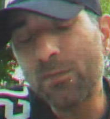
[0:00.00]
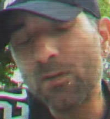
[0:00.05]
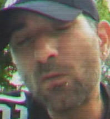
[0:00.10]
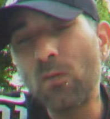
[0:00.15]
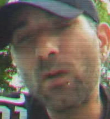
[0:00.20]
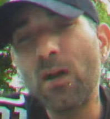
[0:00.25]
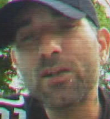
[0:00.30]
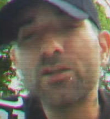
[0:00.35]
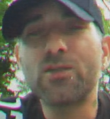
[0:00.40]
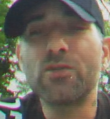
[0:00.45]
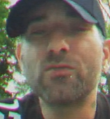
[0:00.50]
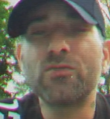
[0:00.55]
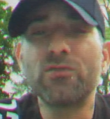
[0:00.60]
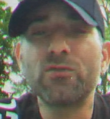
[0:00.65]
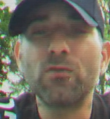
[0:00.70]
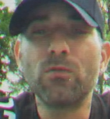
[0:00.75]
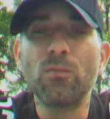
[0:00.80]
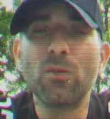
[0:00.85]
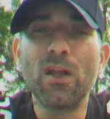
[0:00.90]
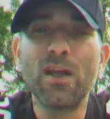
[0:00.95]
to watch
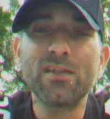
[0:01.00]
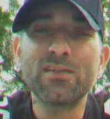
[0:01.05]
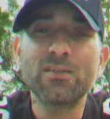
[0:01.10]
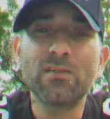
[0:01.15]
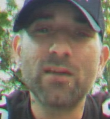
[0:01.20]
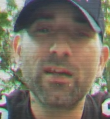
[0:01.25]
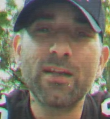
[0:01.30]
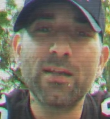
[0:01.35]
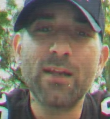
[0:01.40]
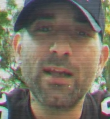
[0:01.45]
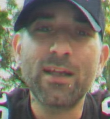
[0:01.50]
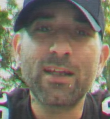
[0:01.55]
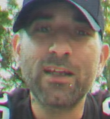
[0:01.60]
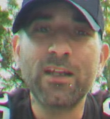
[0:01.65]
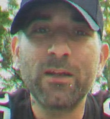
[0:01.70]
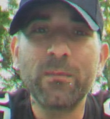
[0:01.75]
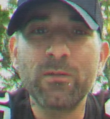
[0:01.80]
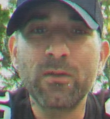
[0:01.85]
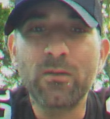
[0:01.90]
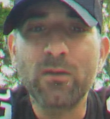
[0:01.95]
YouTube last night, and I
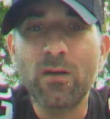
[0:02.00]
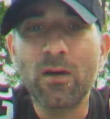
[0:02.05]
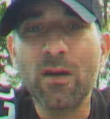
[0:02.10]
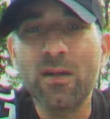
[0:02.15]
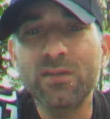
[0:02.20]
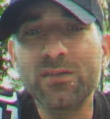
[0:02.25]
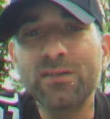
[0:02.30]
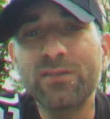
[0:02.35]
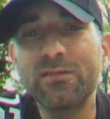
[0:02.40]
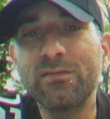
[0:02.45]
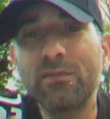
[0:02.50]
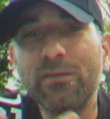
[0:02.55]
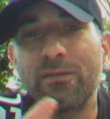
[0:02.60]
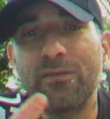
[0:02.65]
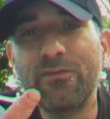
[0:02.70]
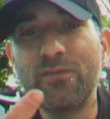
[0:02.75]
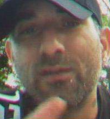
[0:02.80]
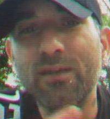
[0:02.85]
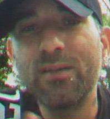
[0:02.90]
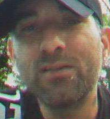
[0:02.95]
came across
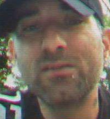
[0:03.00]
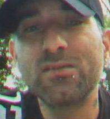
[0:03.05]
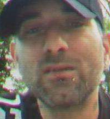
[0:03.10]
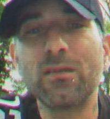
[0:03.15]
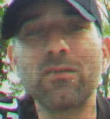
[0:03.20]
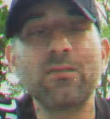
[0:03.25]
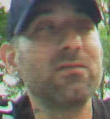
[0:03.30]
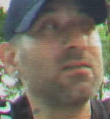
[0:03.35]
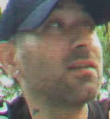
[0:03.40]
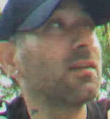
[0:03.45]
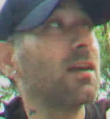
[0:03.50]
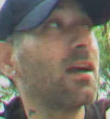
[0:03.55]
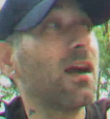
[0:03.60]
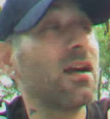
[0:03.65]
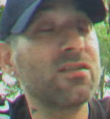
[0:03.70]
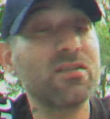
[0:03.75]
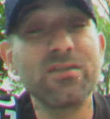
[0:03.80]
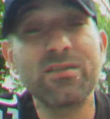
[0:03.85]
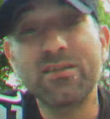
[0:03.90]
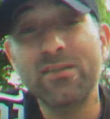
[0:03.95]
feeds of
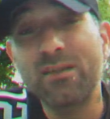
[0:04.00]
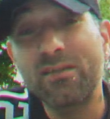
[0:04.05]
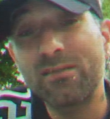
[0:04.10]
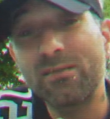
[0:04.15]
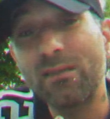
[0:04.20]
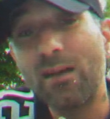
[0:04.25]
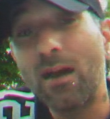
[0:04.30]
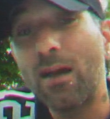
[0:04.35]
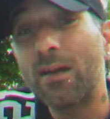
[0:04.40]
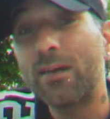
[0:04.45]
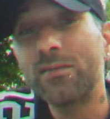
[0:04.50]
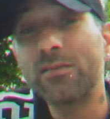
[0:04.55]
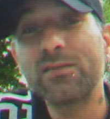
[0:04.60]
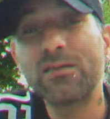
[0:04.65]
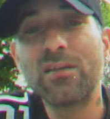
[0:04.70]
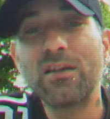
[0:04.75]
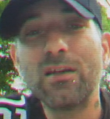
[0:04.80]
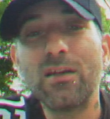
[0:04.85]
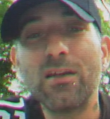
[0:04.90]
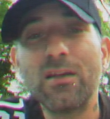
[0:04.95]

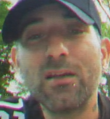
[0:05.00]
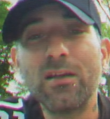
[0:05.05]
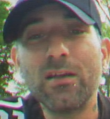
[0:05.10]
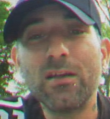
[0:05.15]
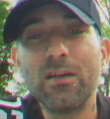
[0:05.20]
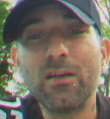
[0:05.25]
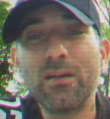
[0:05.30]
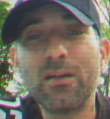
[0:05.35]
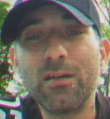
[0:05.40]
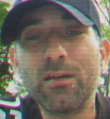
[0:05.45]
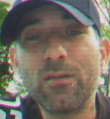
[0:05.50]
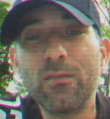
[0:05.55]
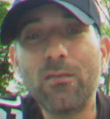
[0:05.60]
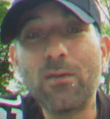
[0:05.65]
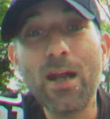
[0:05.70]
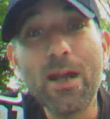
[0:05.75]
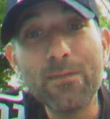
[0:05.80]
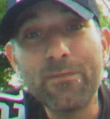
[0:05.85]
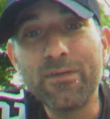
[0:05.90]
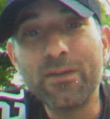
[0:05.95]
TEKASHI6ix9ine's
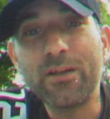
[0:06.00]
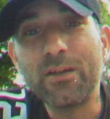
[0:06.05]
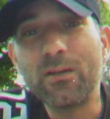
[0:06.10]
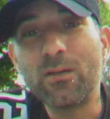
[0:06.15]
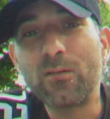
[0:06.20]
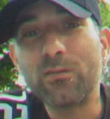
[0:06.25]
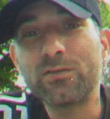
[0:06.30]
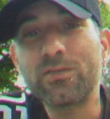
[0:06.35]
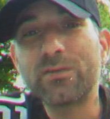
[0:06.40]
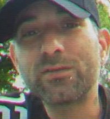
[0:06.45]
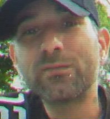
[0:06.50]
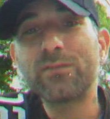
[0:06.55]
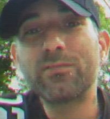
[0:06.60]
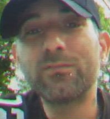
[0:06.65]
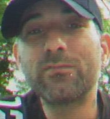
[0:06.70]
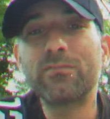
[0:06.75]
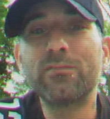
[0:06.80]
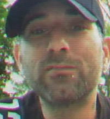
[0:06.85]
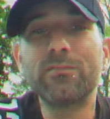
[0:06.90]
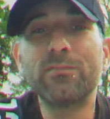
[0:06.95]
rat videos.
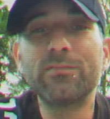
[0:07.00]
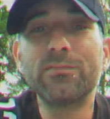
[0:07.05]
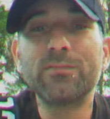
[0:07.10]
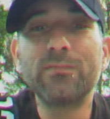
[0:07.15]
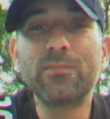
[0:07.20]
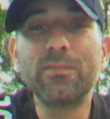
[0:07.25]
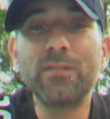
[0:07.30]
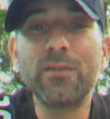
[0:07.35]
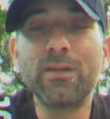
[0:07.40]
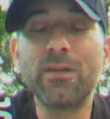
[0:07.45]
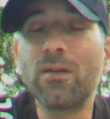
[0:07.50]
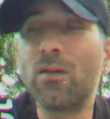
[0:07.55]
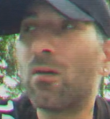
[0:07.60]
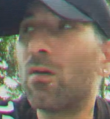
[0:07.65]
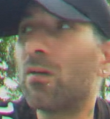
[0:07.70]
You know,